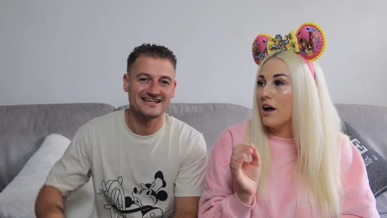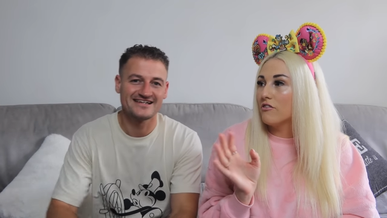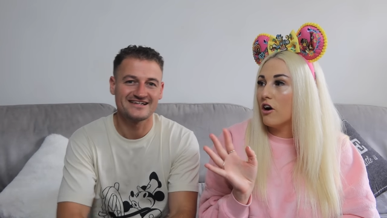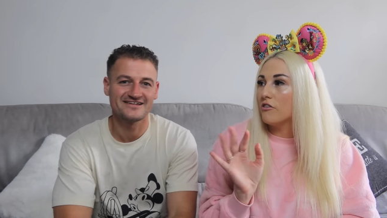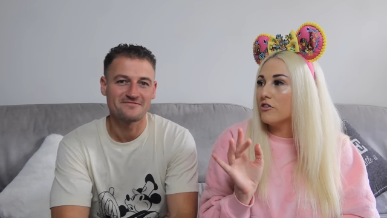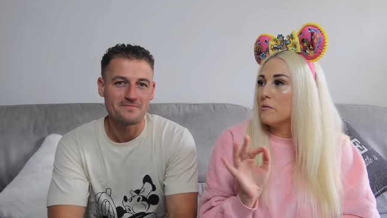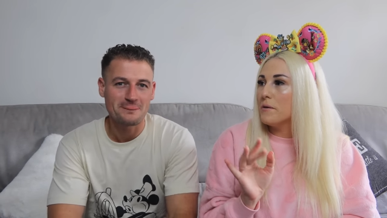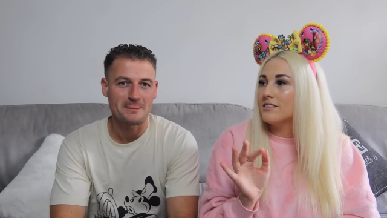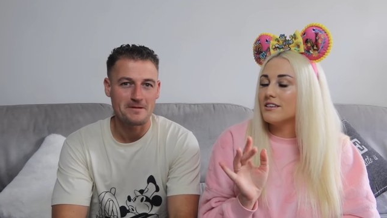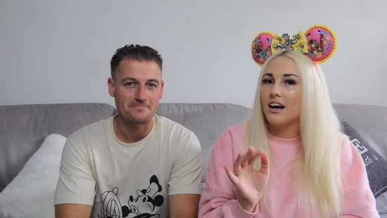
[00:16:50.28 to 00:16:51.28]
Speaker 1: have got a
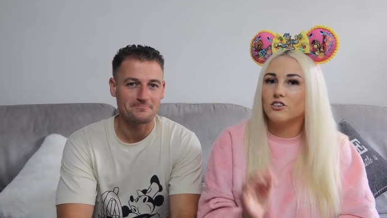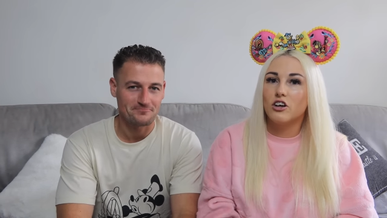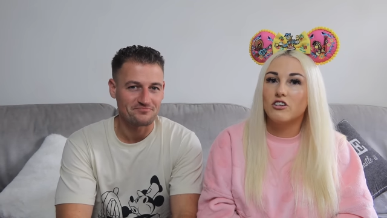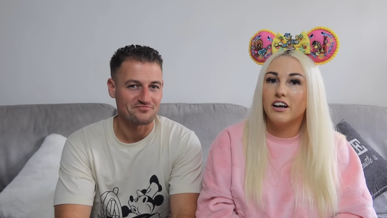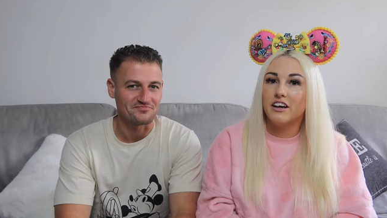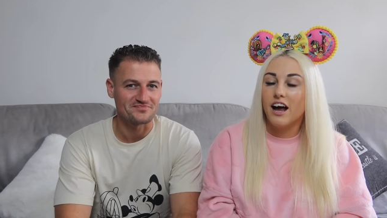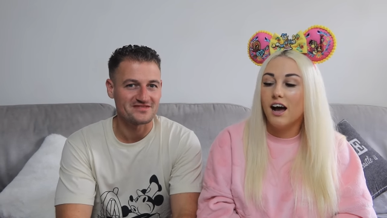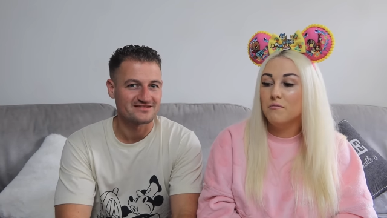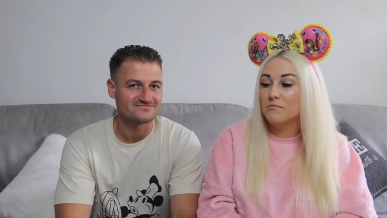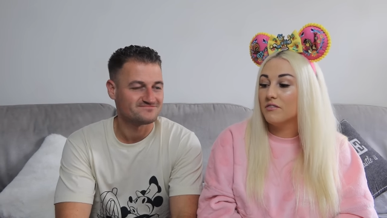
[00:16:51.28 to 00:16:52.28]
few bits of dark chocolate in,
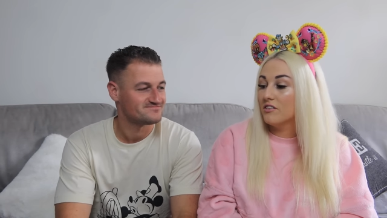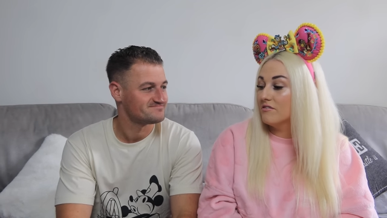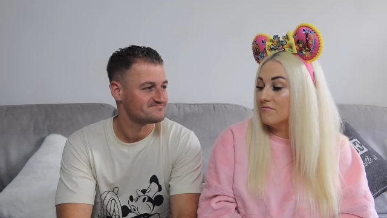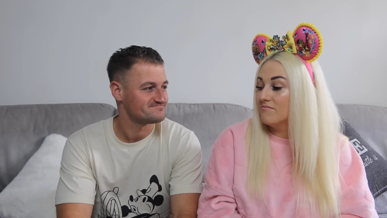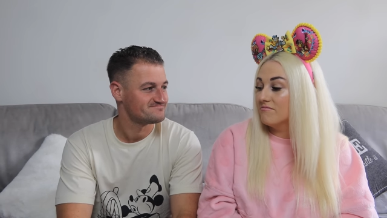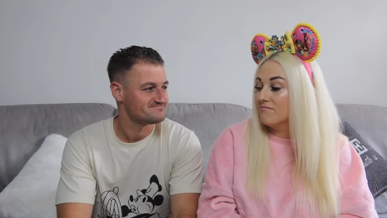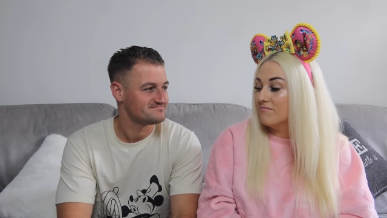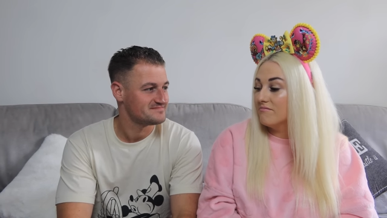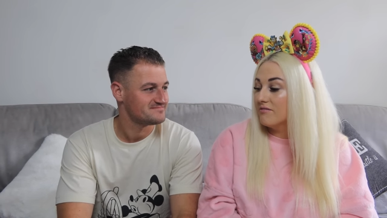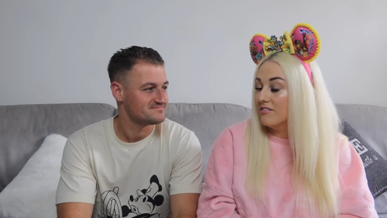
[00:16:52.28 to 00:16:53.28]
mm. and hmm.
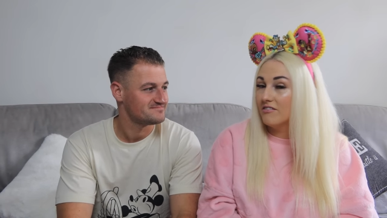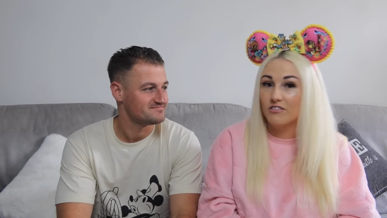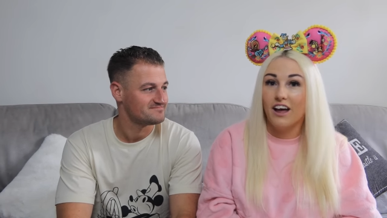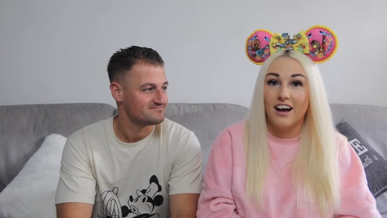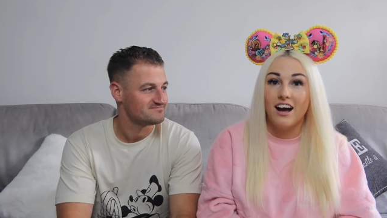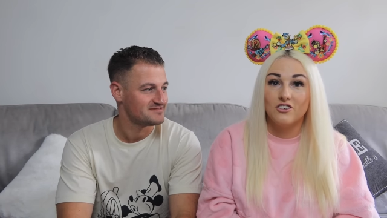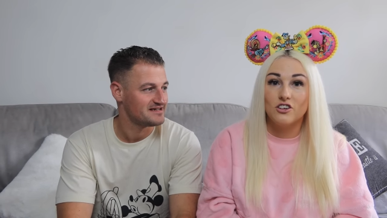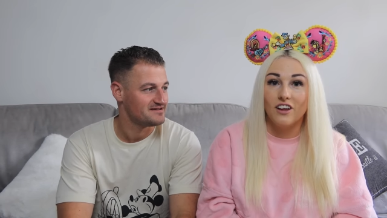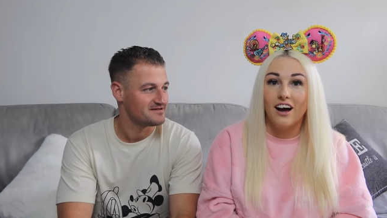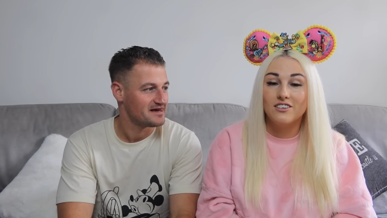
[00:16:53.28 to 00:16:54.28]
I'm like,
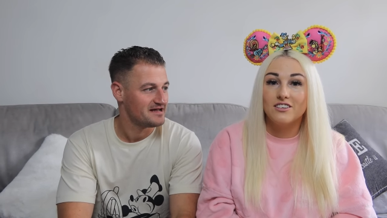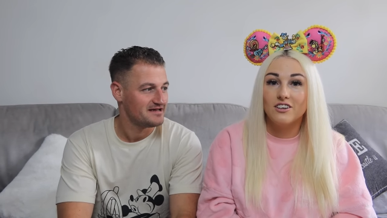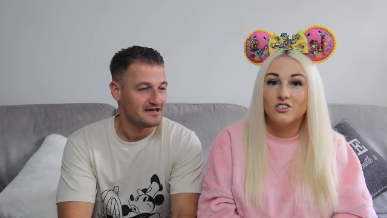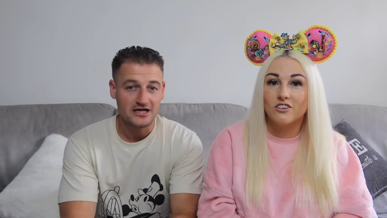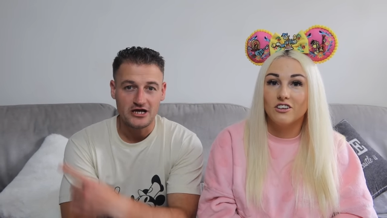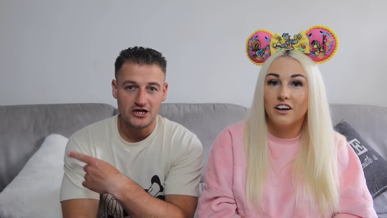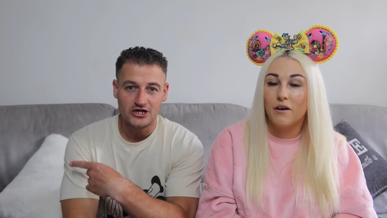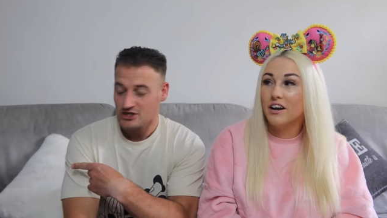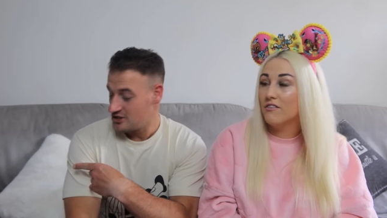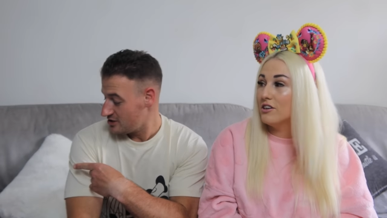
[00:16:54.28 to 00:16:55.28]
I do hmm. like dark chocolate
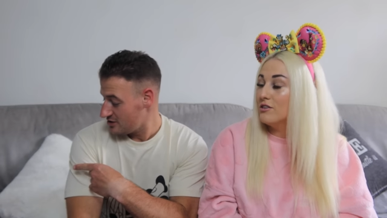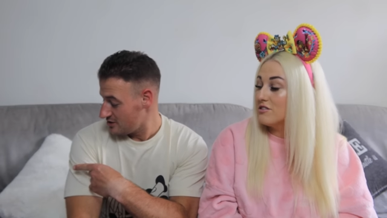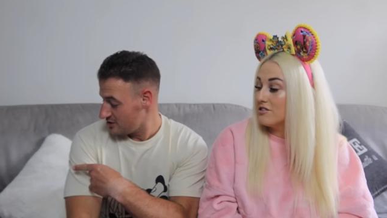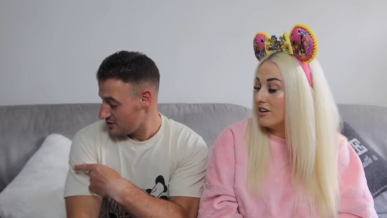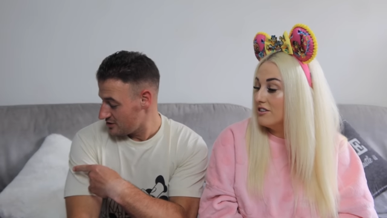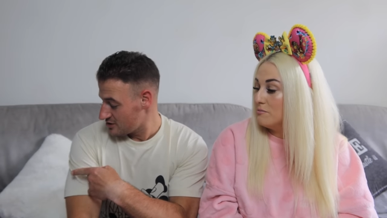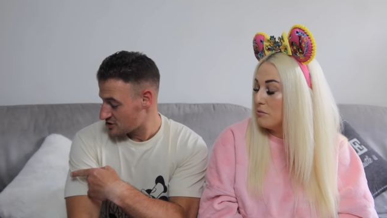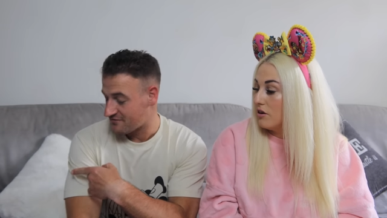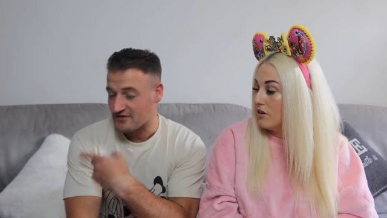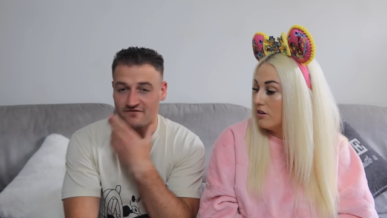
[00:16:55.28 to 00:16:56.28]
now. I never used
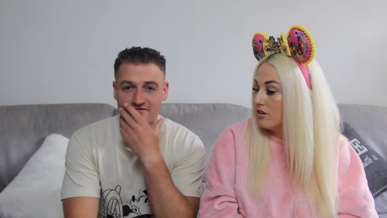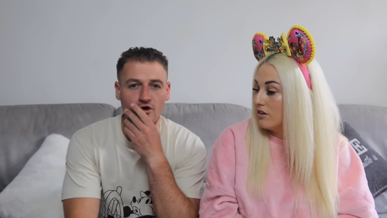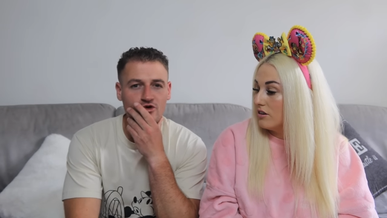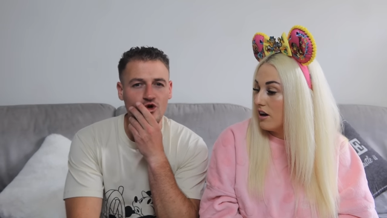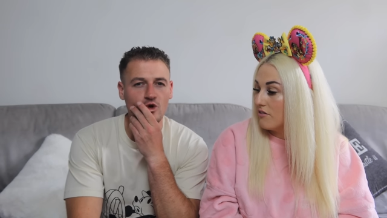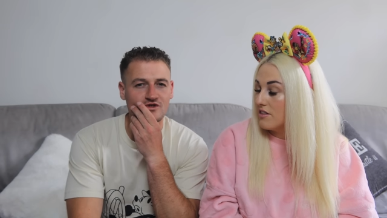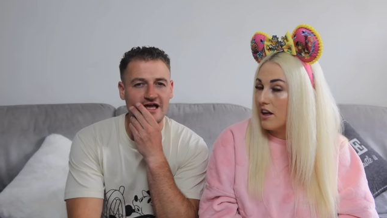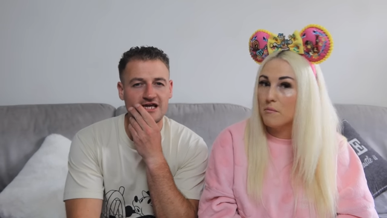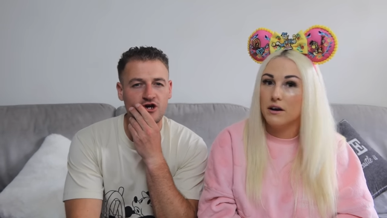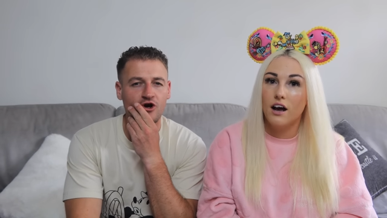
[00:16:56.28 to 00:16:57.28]
to. So for the
Speaker 2: four of
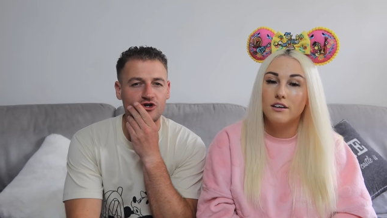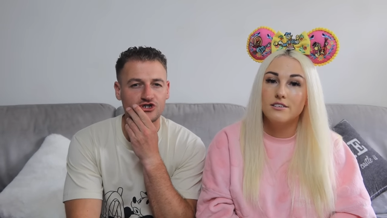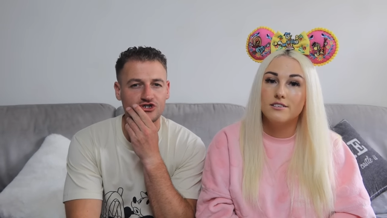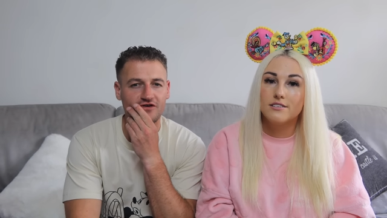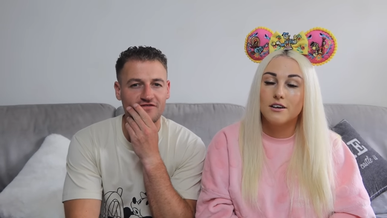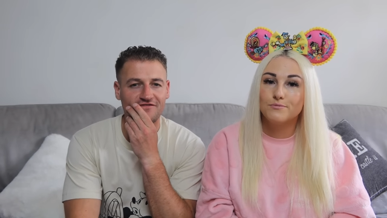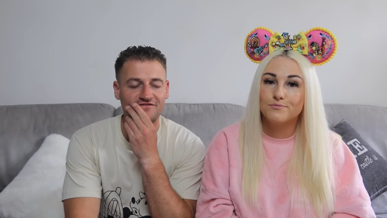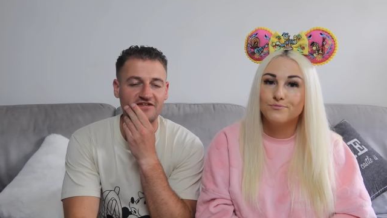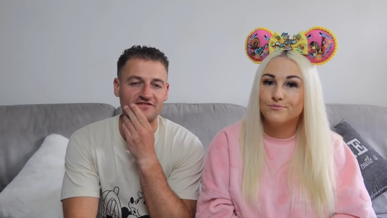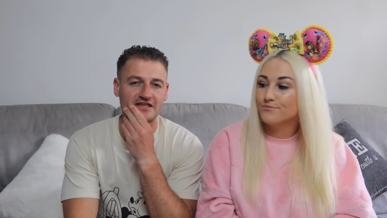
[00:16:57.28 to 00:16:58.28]
those, they cost nice.
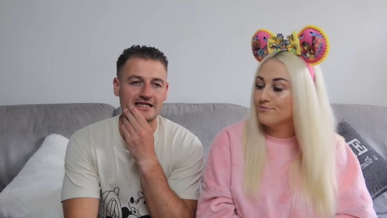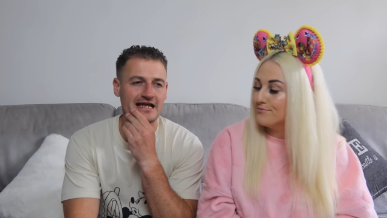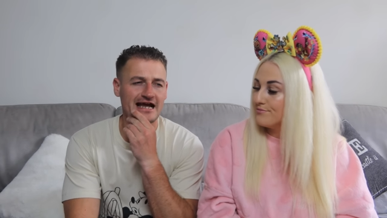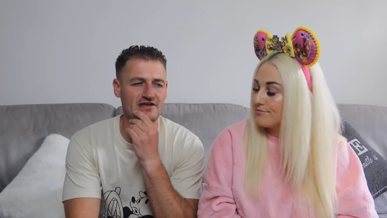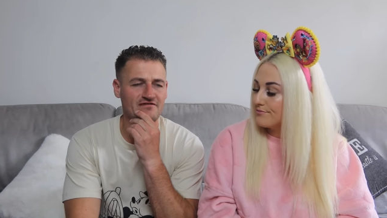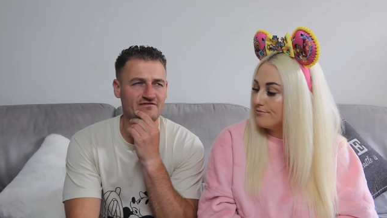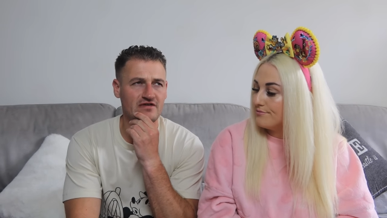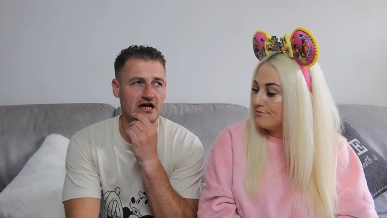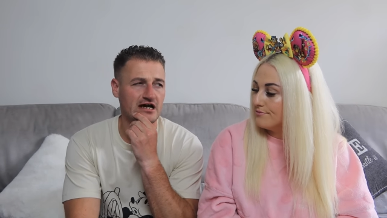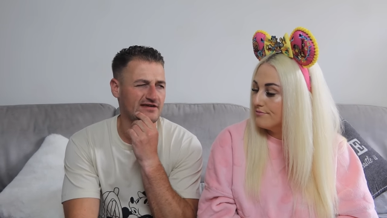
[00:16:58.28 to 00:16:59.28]
fifteen ninety
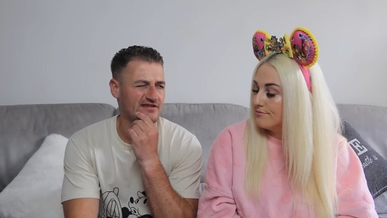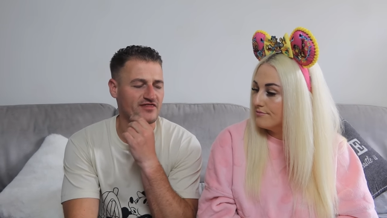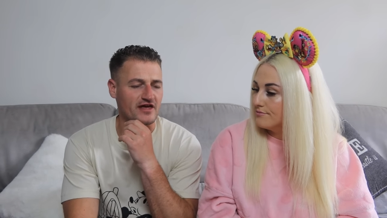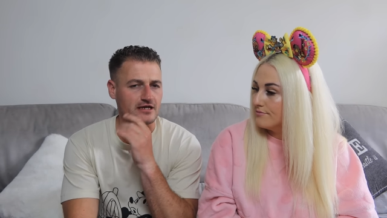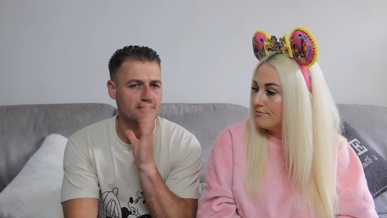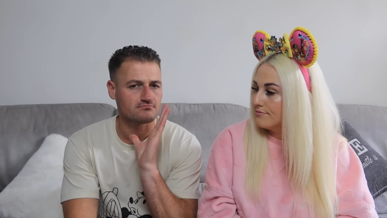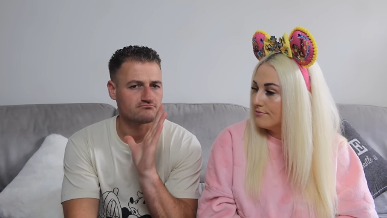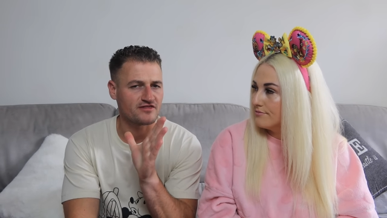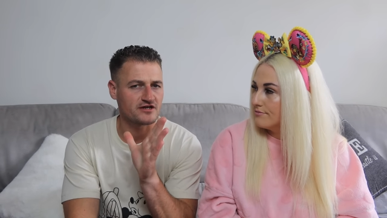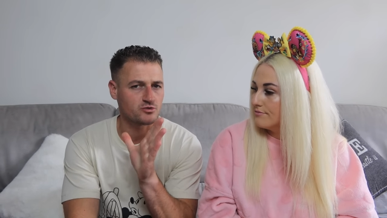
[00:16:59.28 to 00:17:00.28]
five, I think.
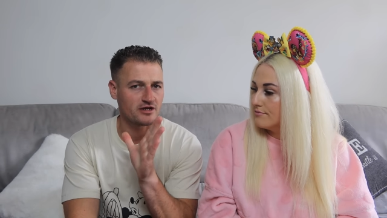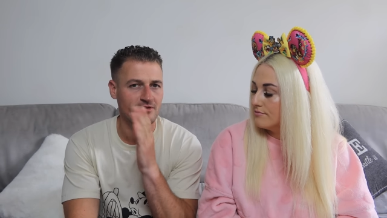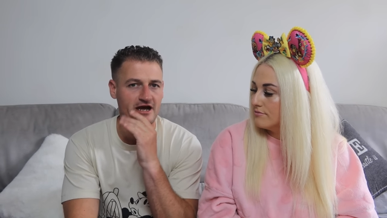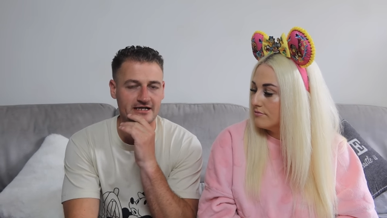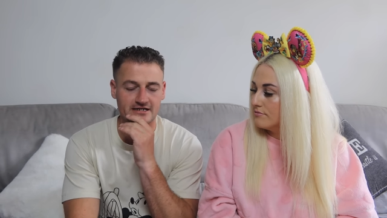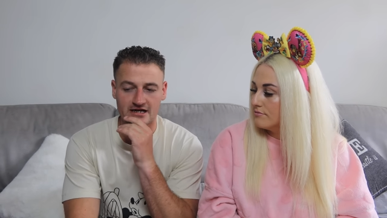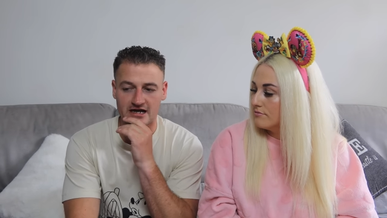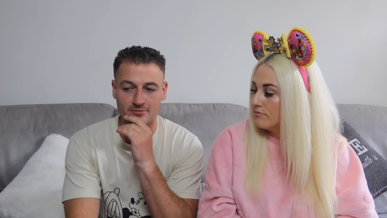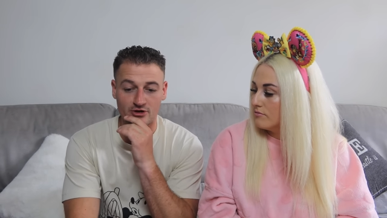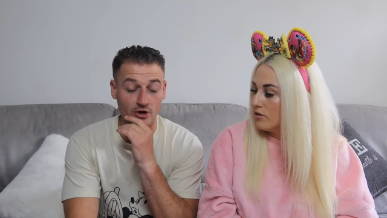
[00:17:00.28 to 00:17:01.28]
I think that's what he paid.
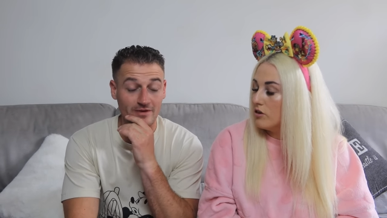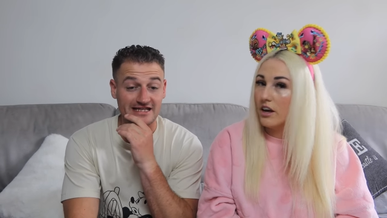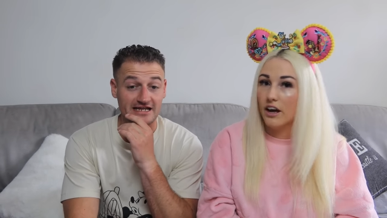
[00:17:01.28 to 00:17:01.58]
Uh, but no, he okay,